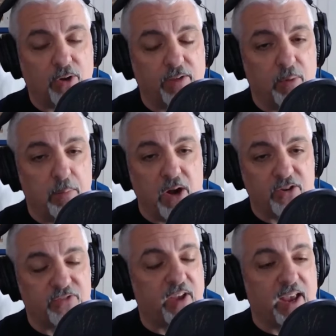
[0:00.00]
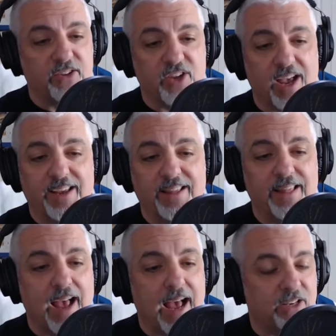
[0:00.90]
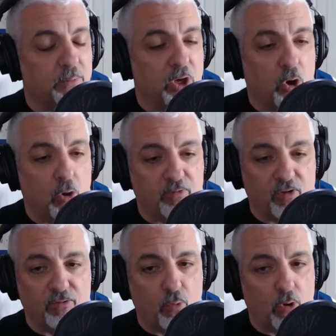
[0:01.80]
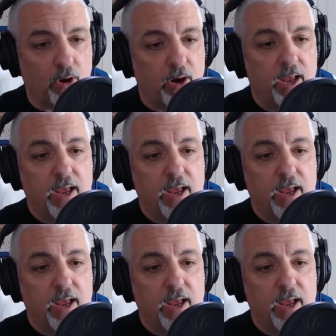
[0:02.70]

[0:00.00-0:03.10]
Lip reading: giving Bears fans a lot to be hopeful for